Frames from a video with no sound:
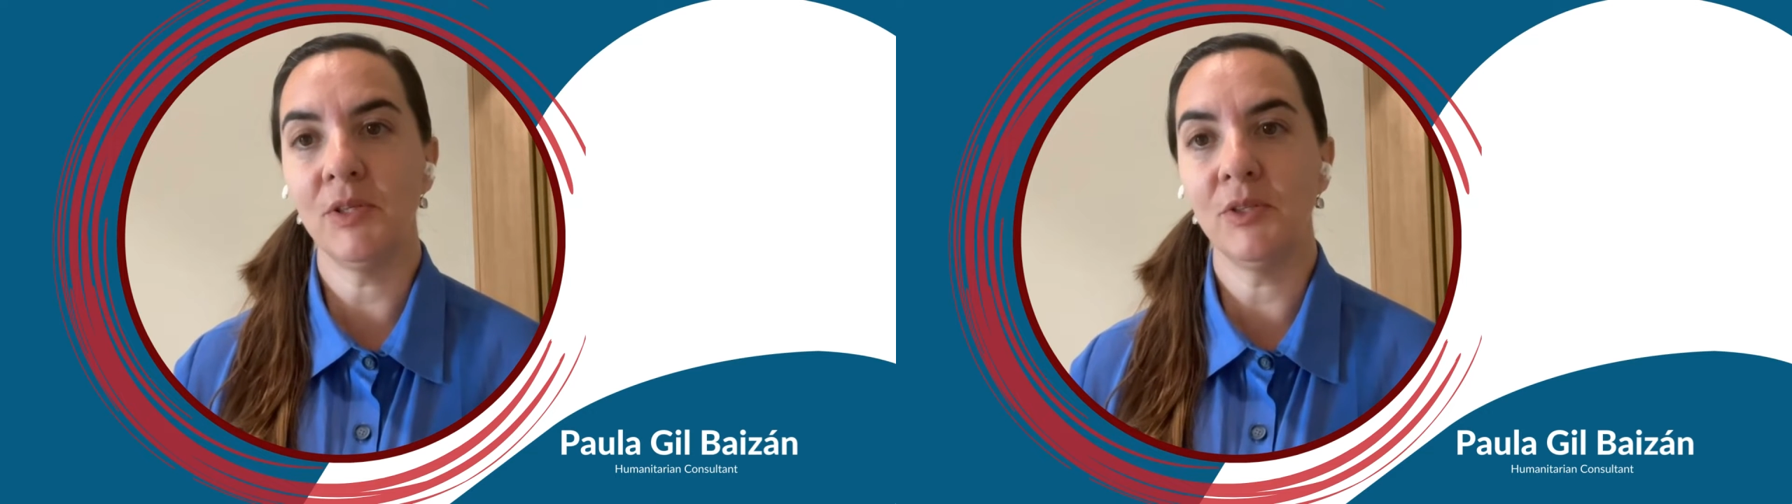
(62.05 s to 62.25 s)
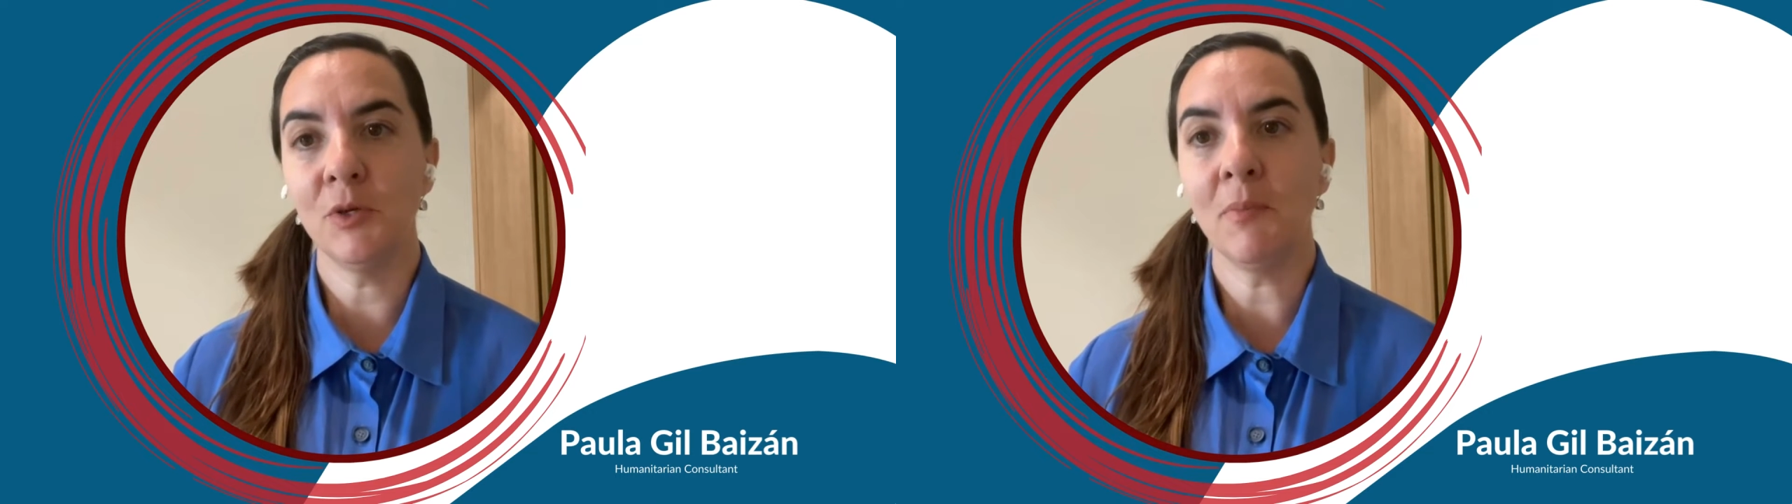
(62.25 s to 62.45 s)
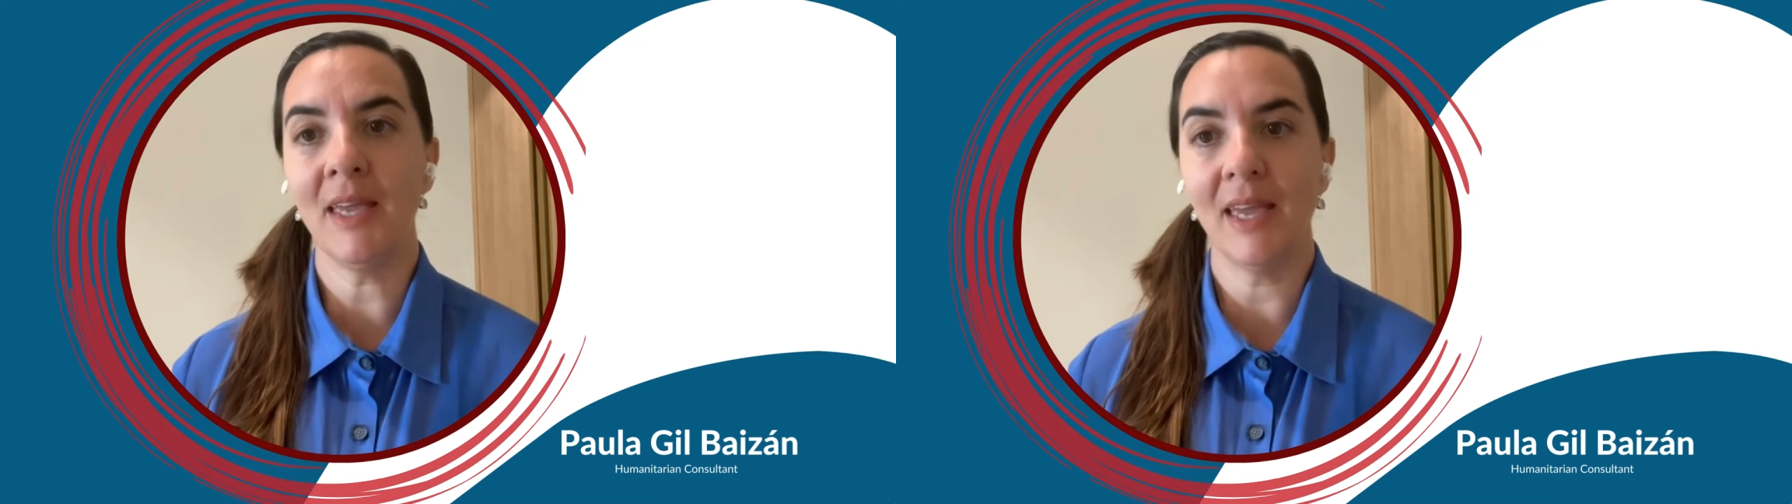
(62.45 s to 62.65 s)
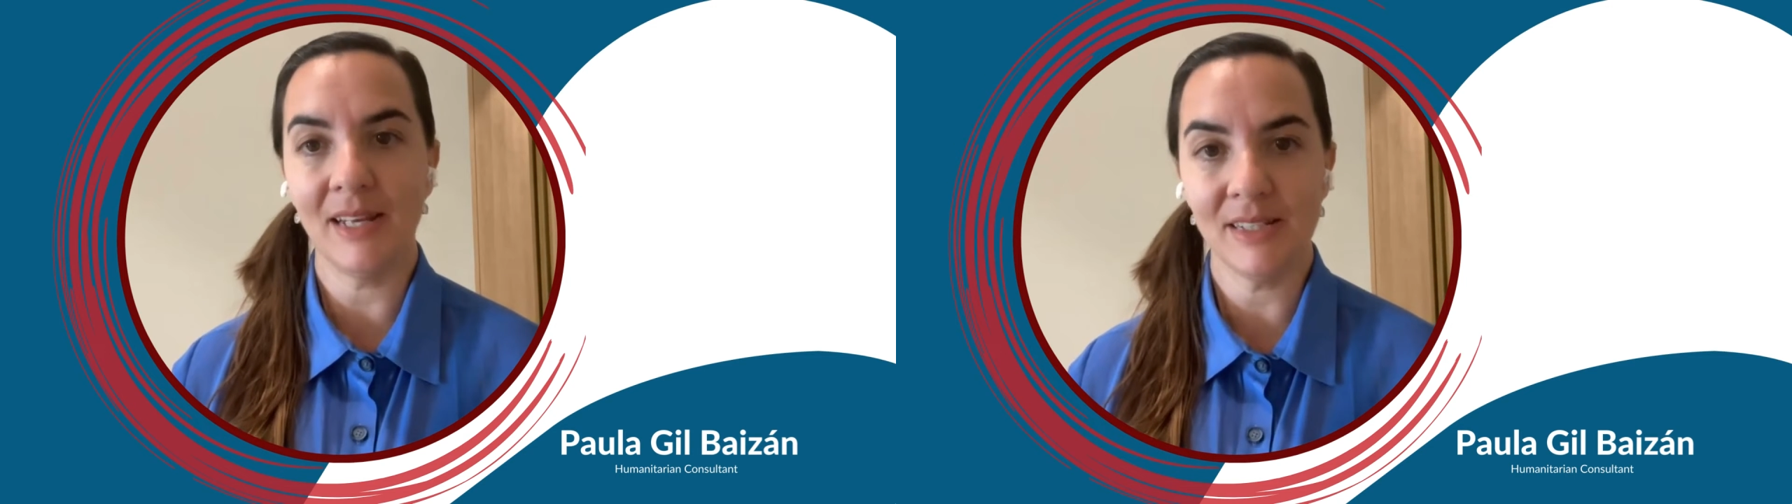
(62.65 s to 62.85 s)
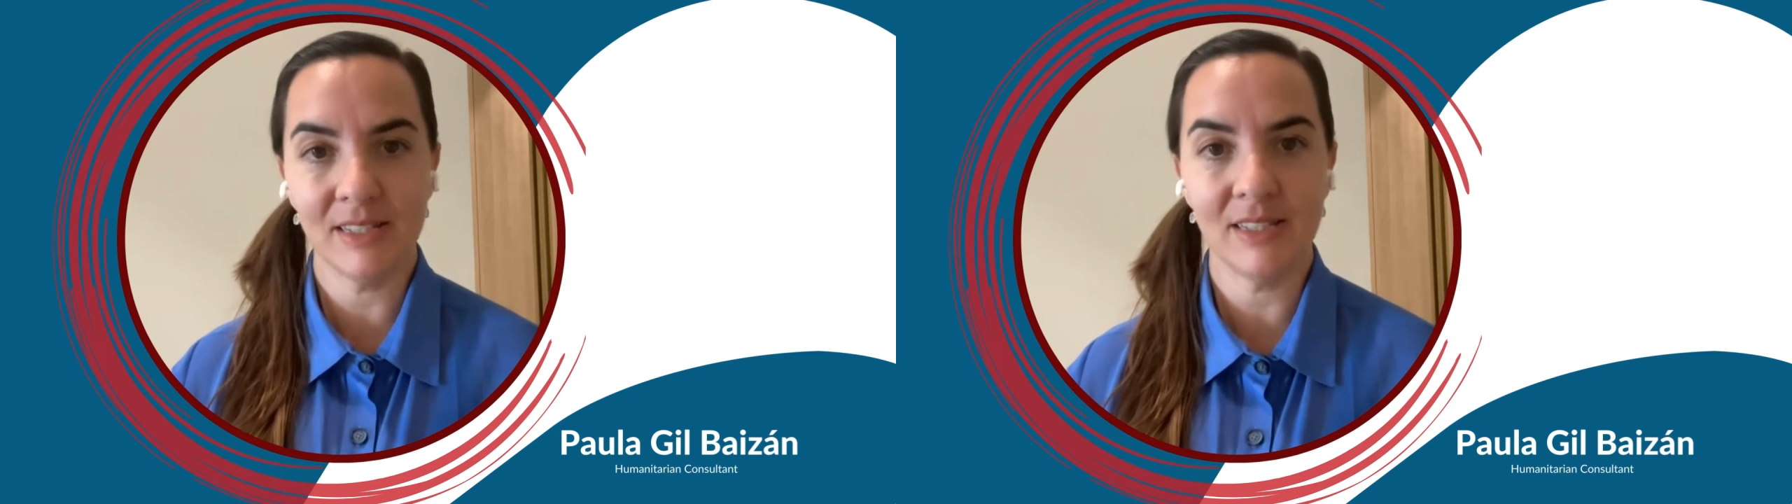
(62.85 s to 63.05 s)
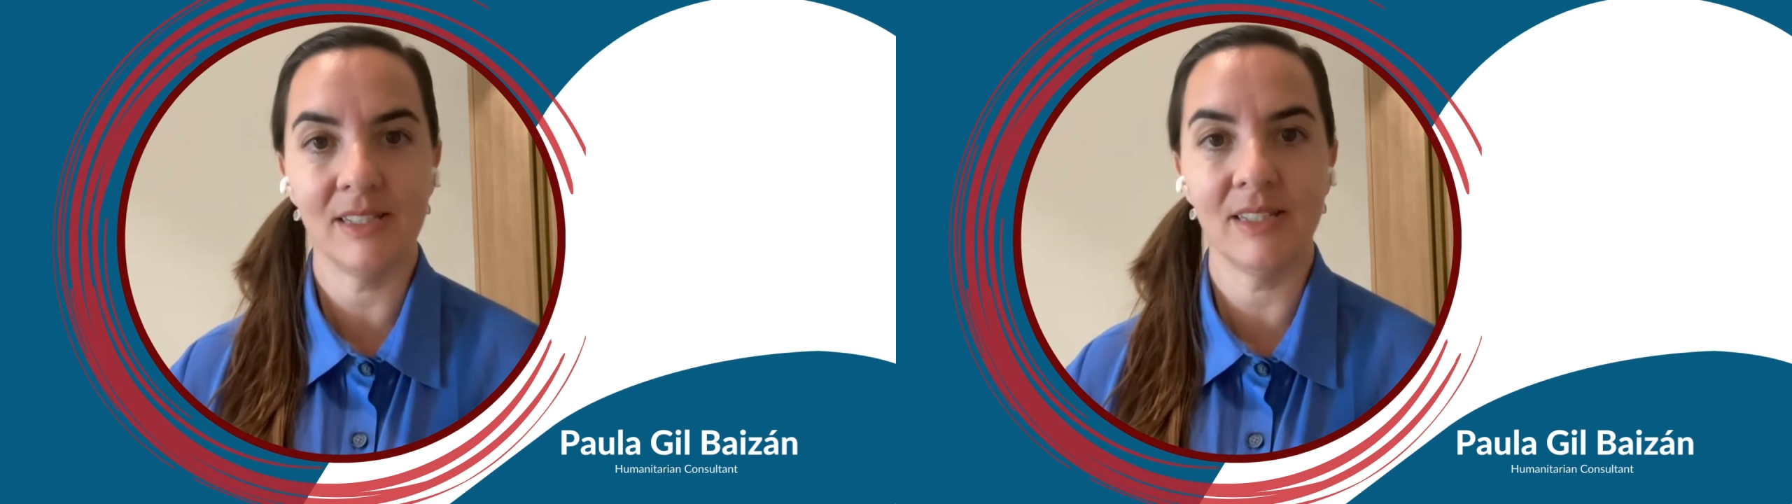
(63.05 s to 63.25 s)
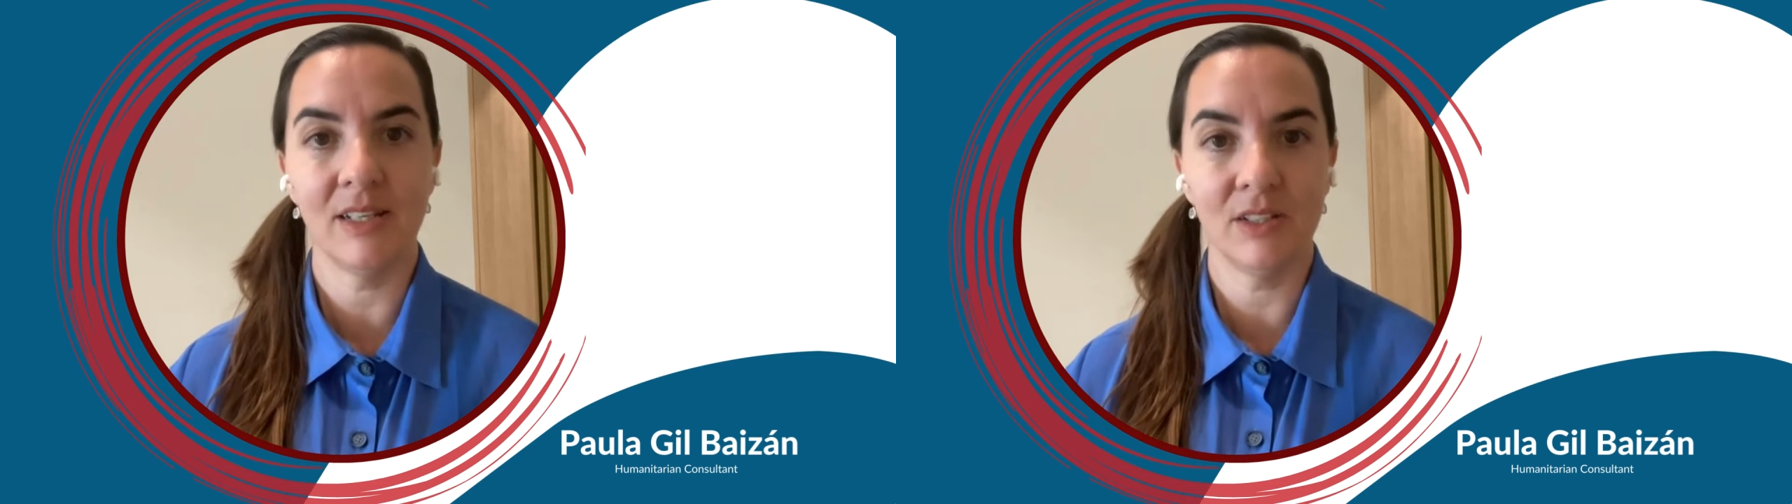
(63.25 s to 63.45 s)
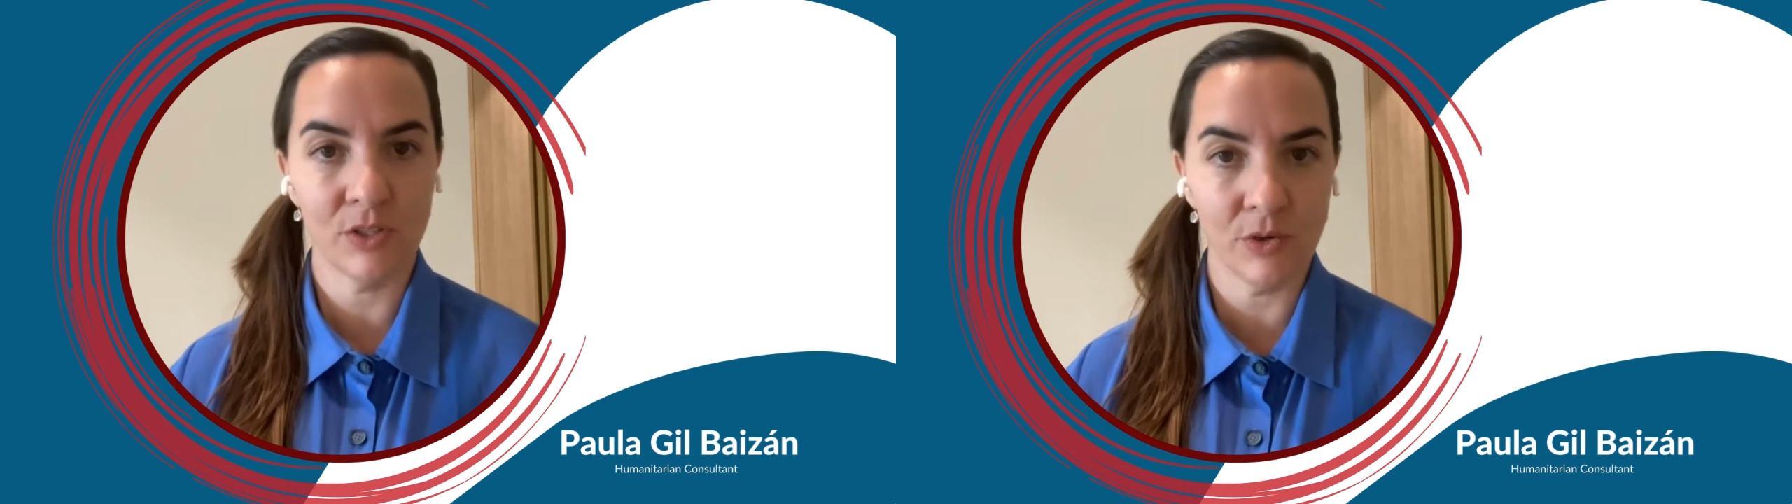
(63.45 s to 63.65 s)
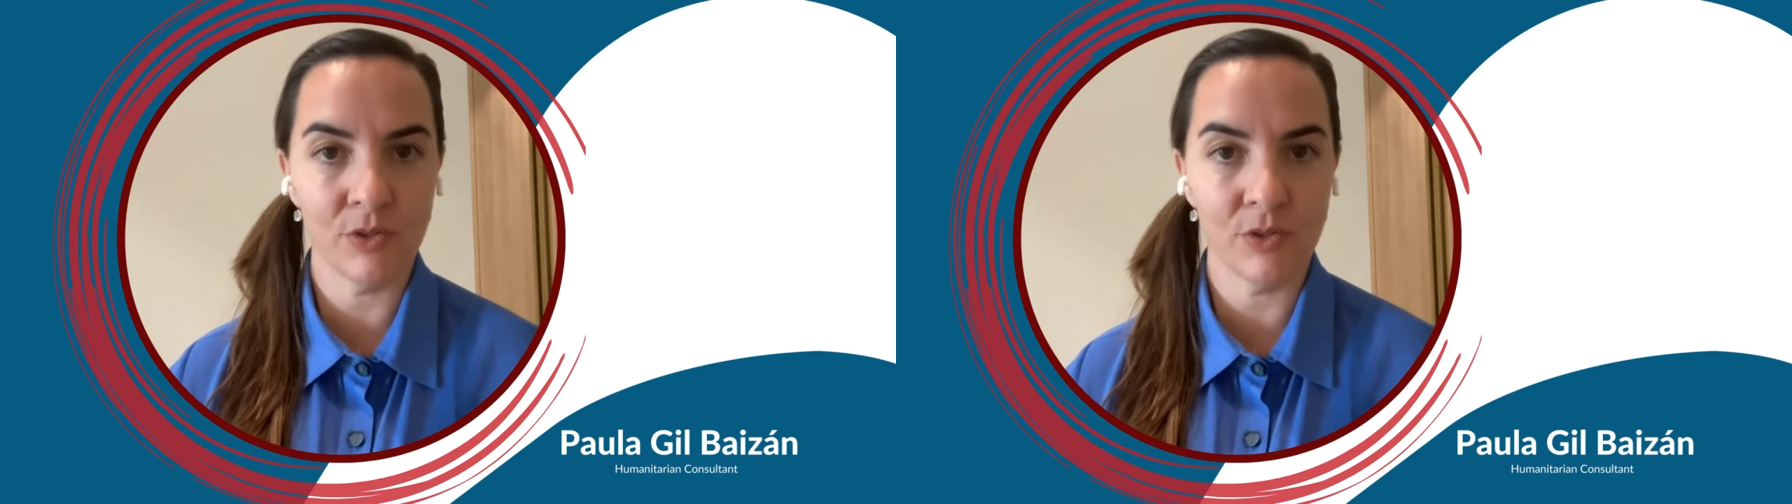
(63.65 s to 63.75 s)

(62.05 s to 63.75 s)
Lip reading: also make agencies and